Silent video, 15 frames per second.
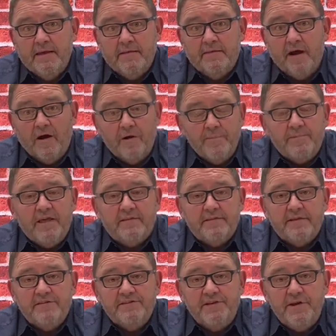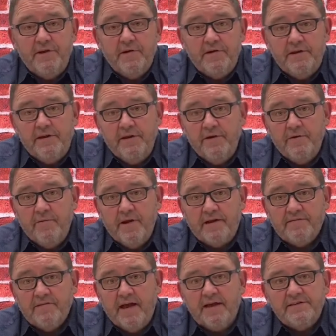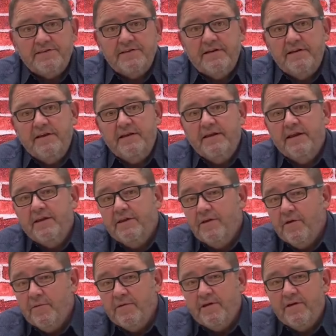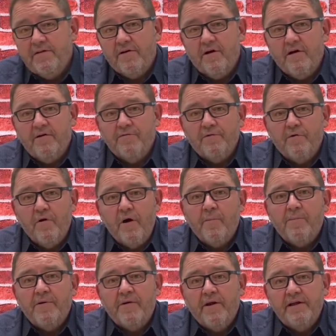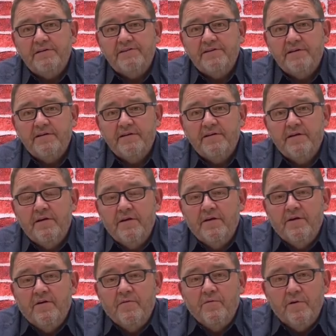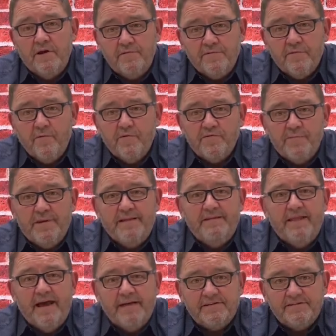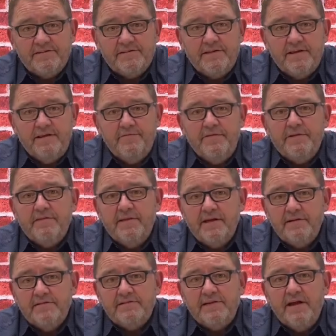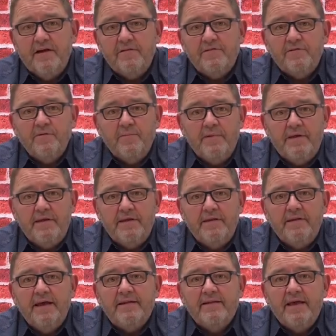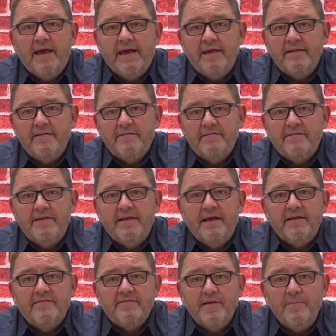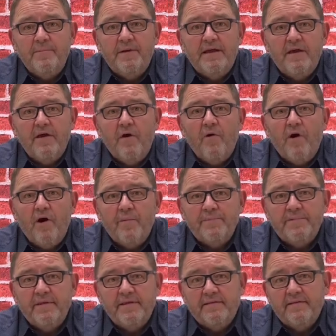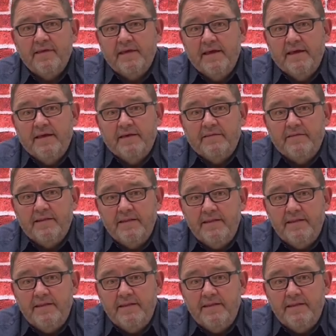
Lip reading: The hope that the GNU has ushered in a new era of cooperation will of course be dashed if it turns out to be that the ANC has simply co-opted the